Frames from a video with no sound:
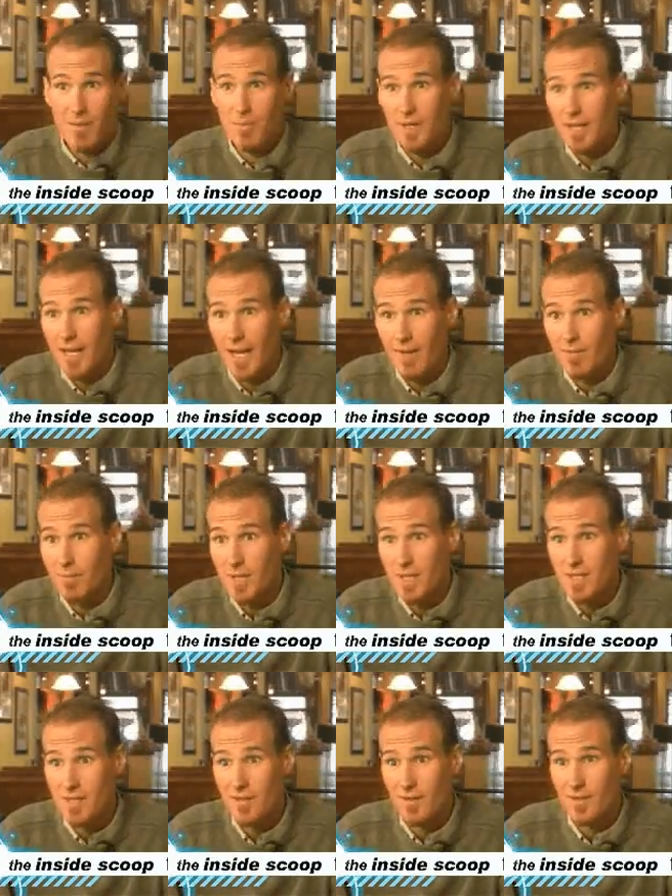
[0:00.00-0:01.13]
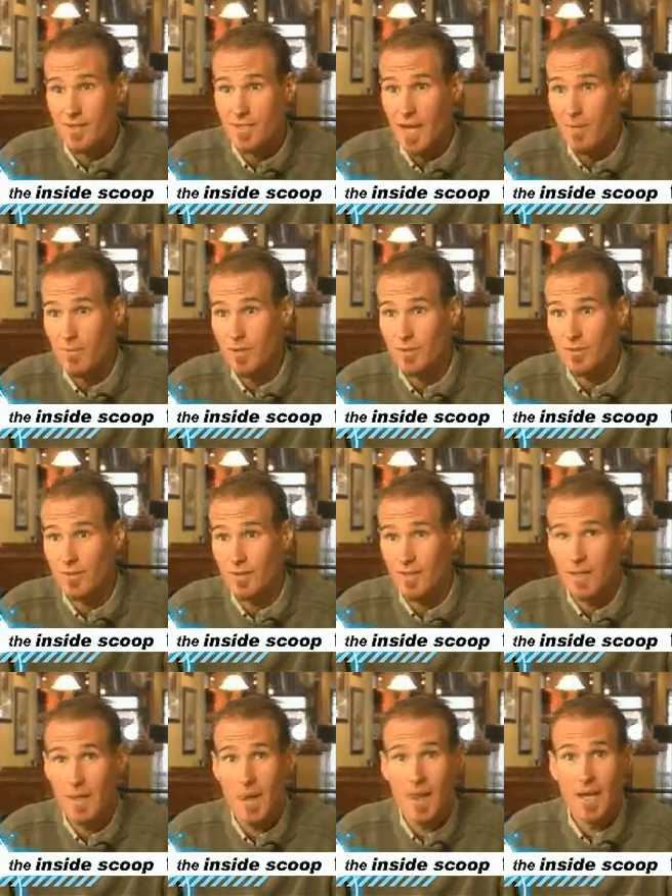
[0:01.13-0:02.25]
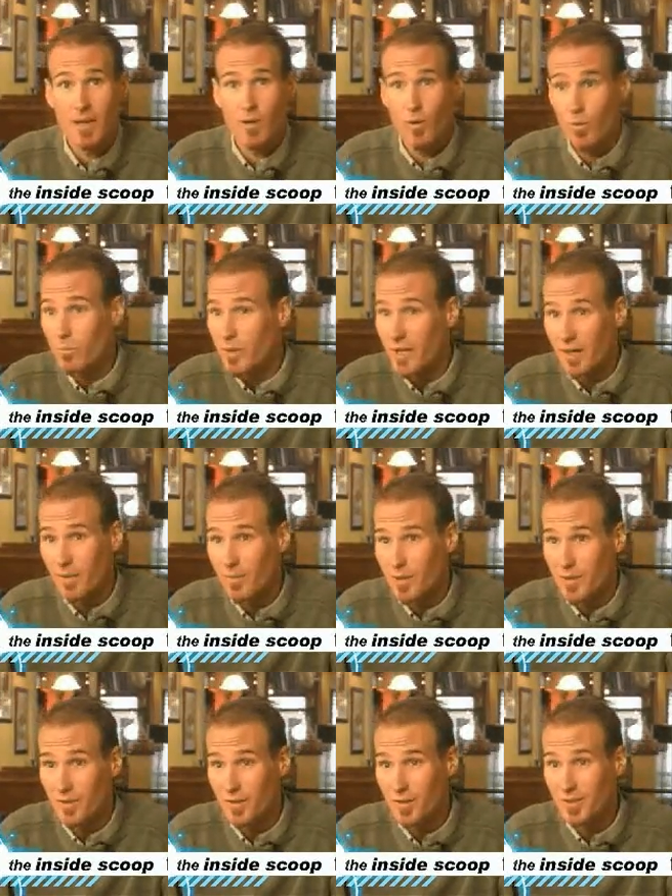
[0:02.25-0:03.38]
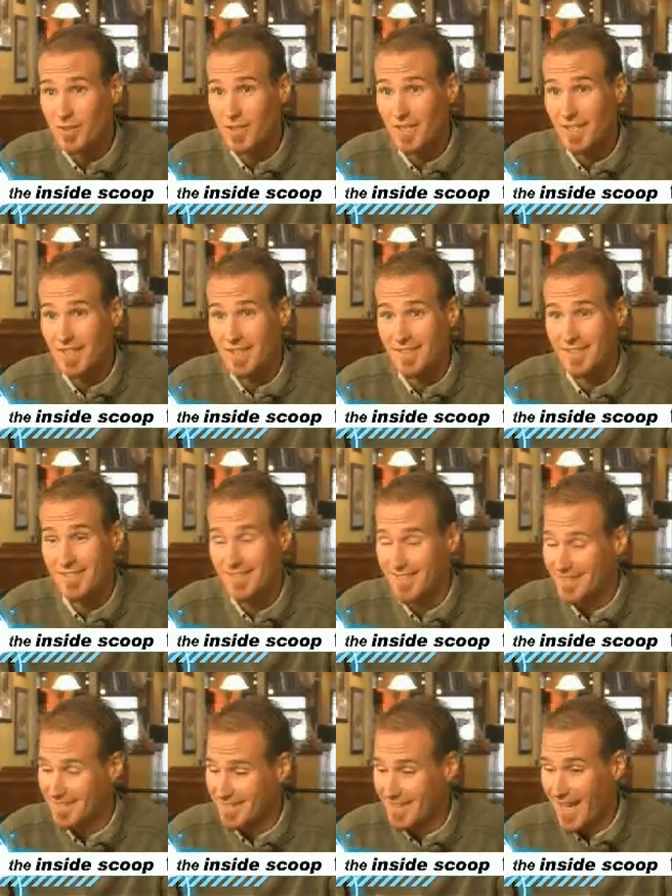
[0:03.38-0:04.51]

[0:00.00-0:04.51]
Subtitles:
and have a pizza or a sandwich or a cold beer when you're thirsty, and yeah.